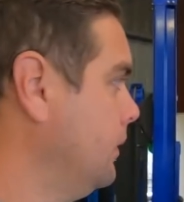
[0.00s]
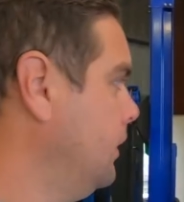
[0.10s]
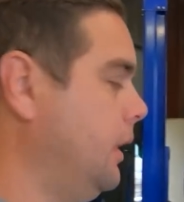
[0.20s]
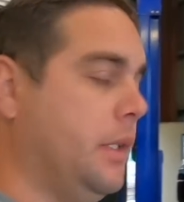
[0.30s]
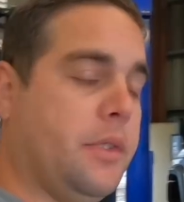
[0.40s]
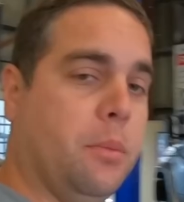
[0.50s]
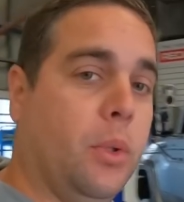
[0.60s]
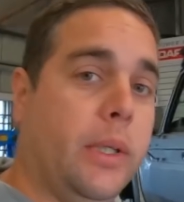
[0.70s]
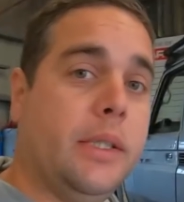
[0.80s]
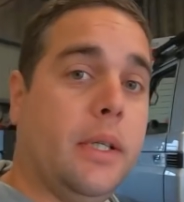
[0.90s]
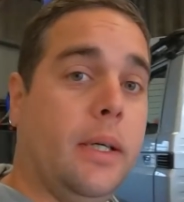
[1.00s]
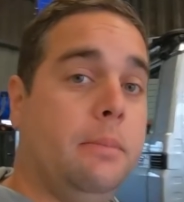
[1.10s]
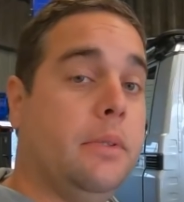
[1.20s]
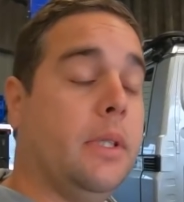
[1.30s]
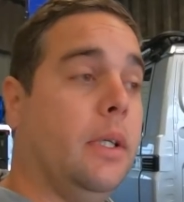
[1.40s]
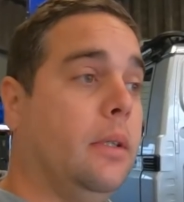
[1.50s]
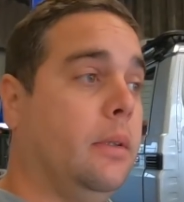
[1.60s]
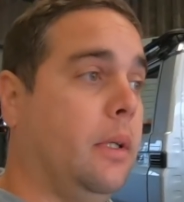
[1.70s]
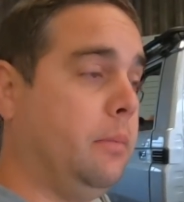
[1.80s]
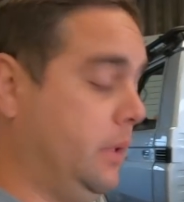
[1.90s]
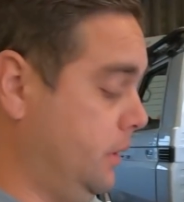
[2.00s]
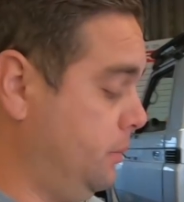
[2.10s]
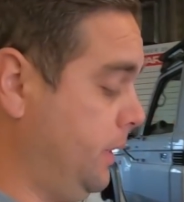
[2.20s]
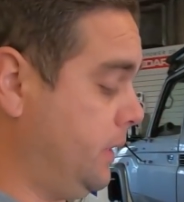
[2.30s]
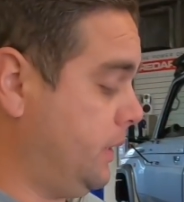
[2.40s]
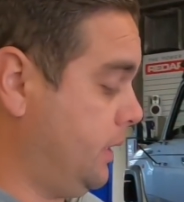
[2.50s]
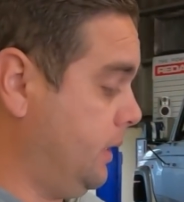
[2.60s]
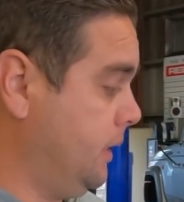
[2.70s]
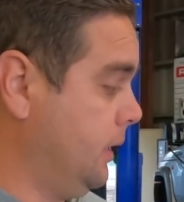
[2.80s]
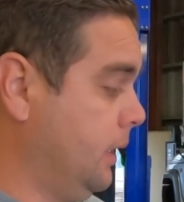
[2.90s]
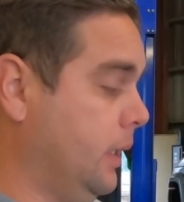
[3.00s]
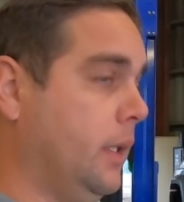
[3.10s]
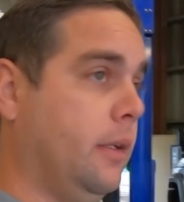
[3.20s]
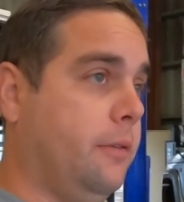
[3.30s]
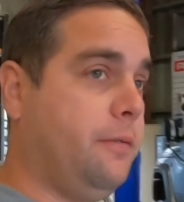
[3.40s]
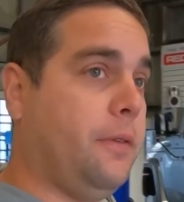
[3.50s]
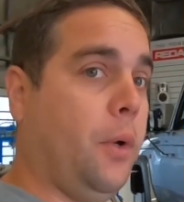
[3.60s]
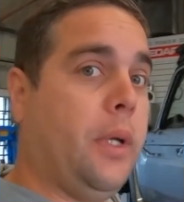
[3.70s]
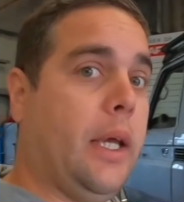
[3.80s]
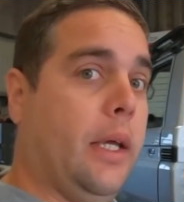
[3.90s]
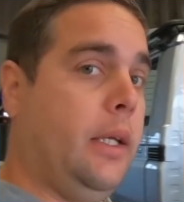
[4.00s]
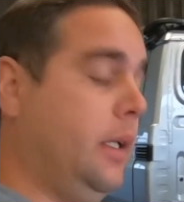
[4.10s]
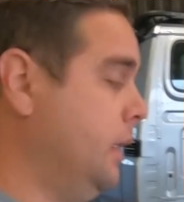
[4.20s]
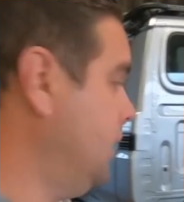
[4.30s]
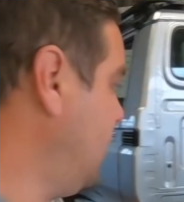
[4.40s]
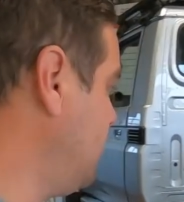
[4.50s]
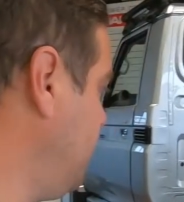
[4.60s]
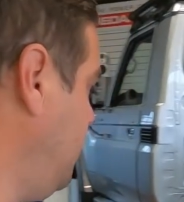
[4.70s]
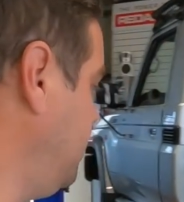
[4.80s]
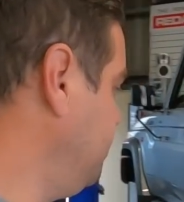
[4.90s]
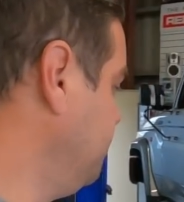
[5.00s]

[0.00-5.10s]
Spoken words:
It is the morning time, so I'm a little bit foggy at the moment.